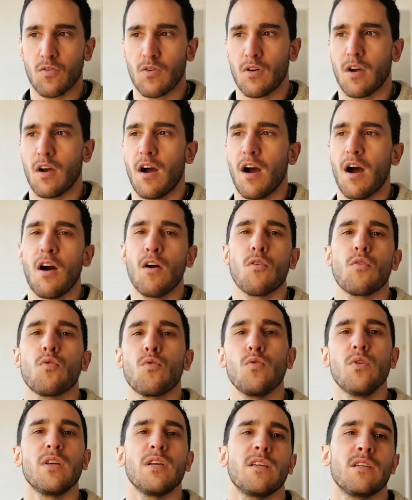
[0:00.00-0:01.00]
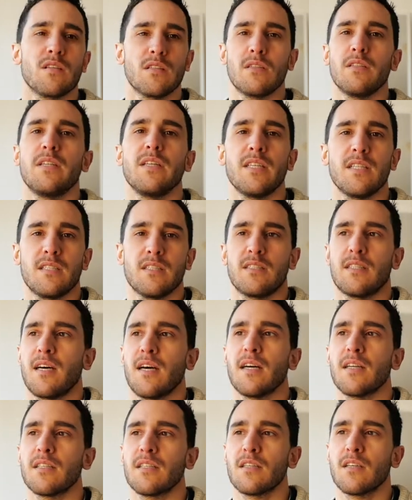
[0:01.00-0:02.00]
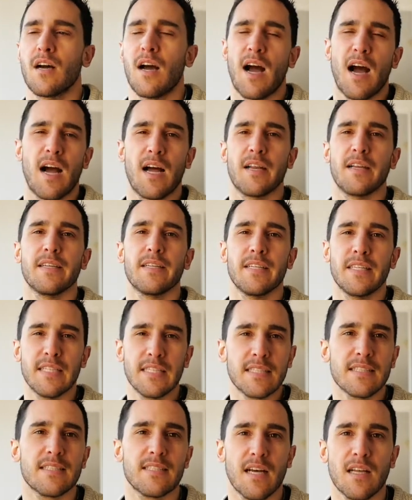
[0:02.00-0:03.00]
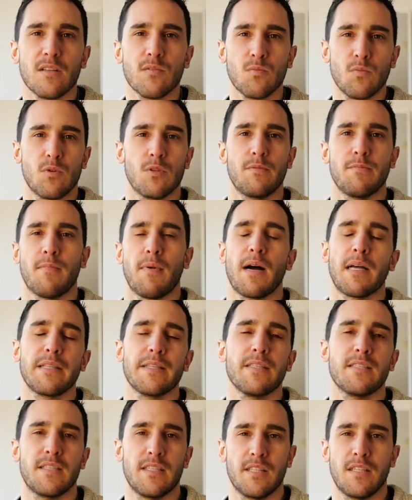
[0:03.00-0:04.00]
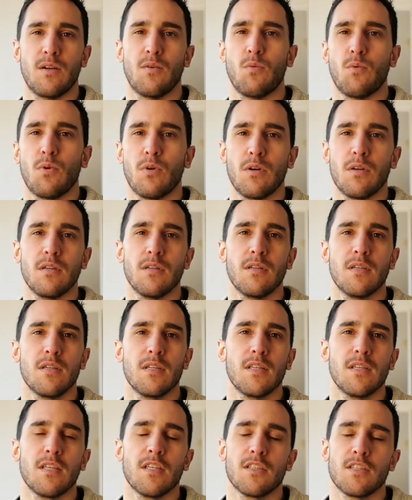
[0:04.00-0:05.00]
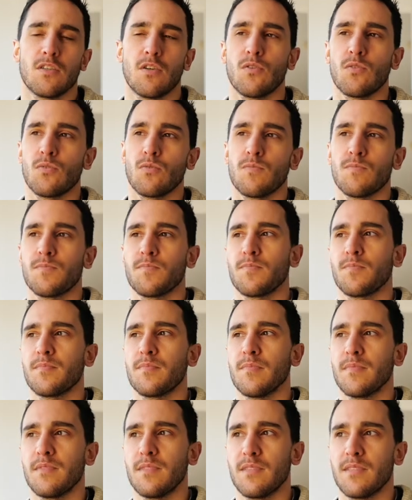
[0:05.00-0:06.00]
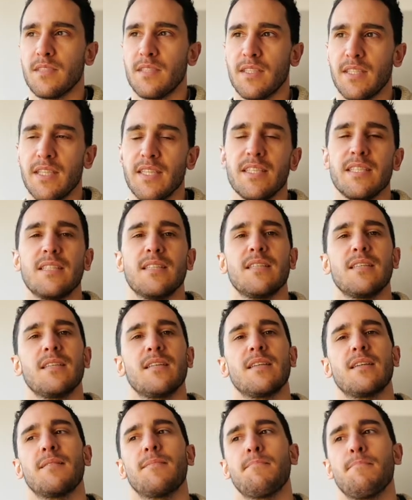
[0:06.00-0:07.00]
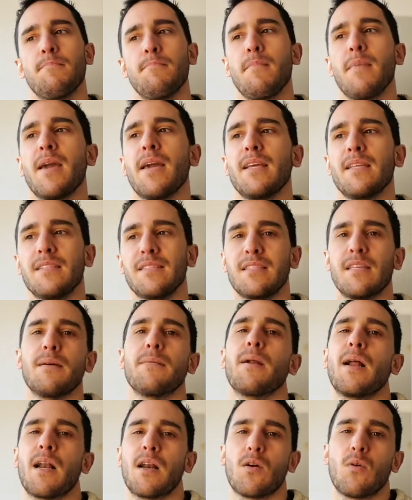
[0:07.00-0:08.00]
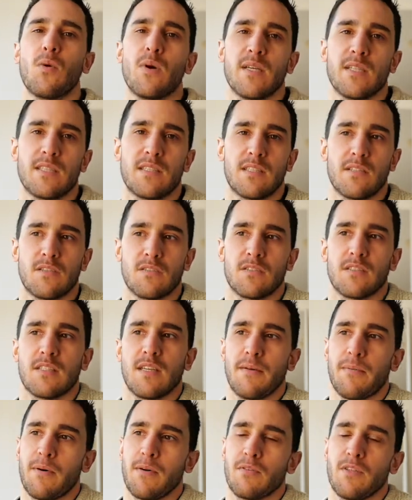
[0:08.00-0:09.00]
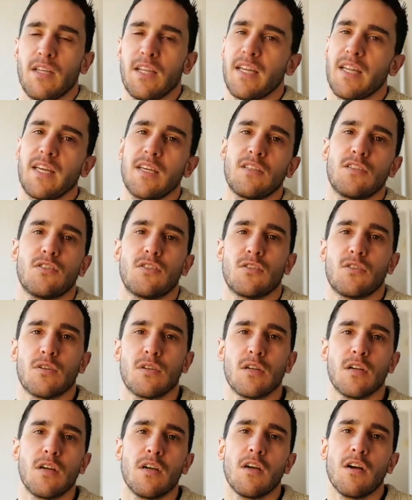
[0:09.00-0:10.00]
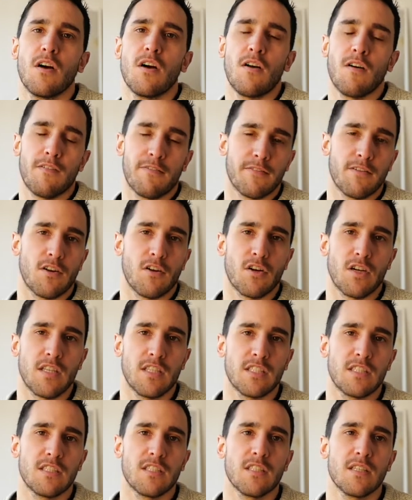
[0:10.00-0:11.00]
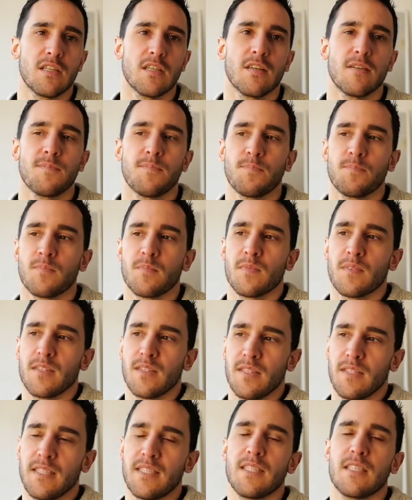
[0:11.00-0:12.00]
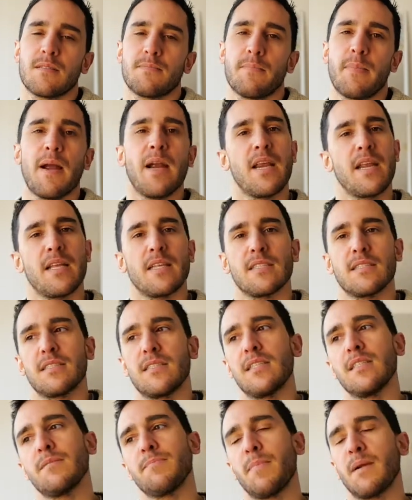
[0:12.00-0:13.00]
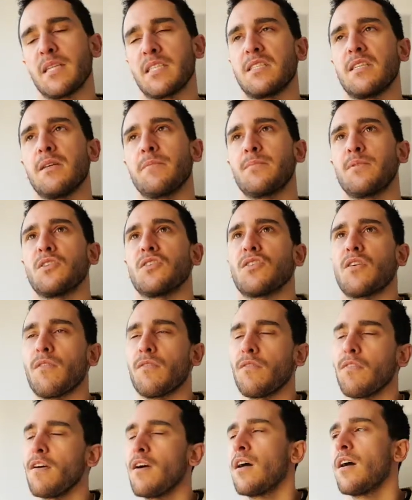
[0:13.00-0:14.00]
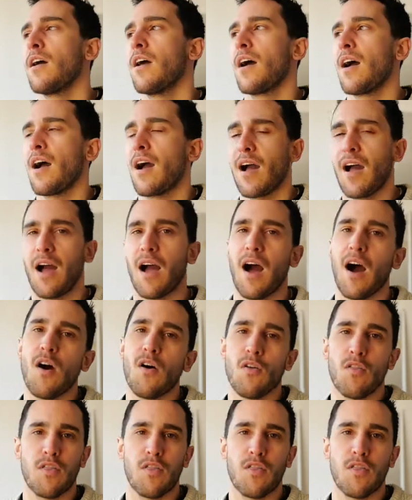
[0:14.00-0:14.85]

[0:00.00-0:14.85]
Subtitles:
how could we increase that, and is that what matters in the world? So this makes several questions about the nature of knowledge, this experience, this perception of how